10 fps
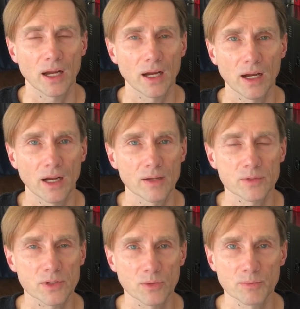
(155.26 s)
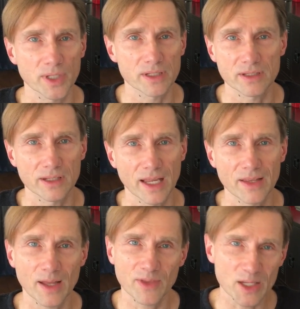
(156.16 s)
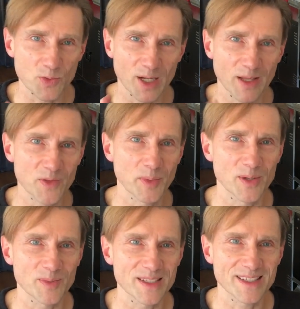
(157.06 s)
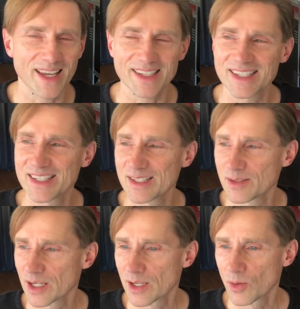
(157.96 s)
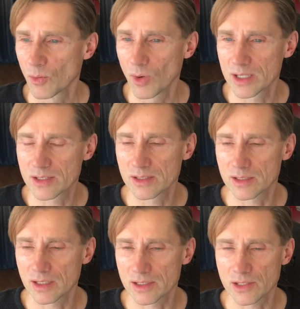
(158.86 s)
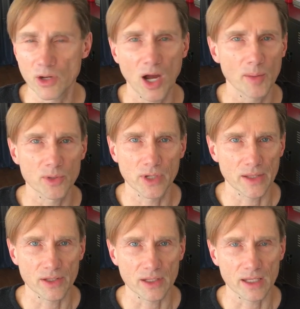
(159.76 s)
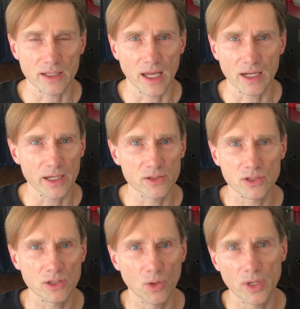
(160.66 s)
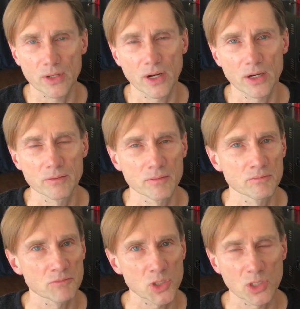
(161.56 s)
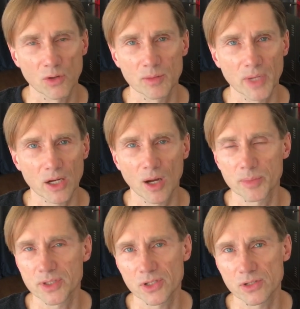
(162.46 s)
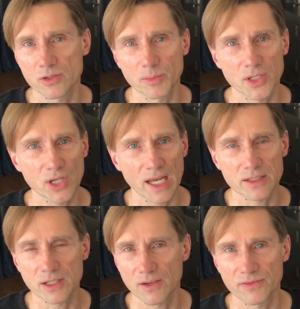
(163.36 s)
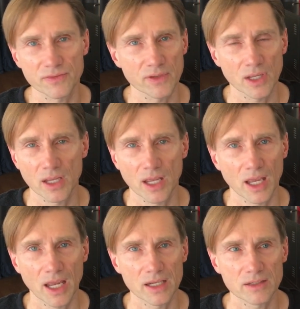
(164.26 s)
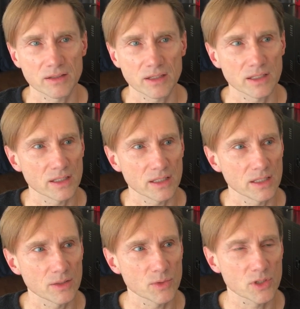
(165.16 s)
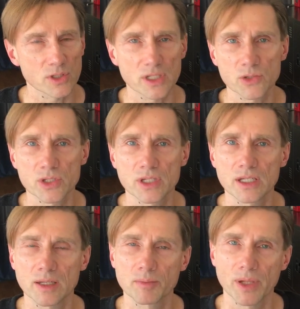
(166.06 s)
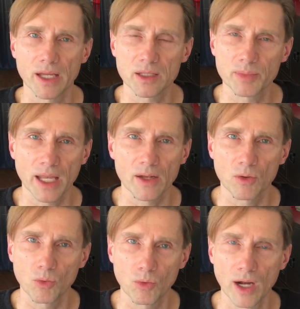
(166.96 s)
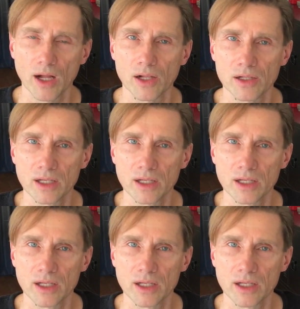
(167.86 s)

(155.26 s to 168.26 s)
That's what I loved about him, is that he wasn't a snob or anything like that. I could just go in there, show him my compositions or my jazz stuff, and he was just interested in playing the piano well.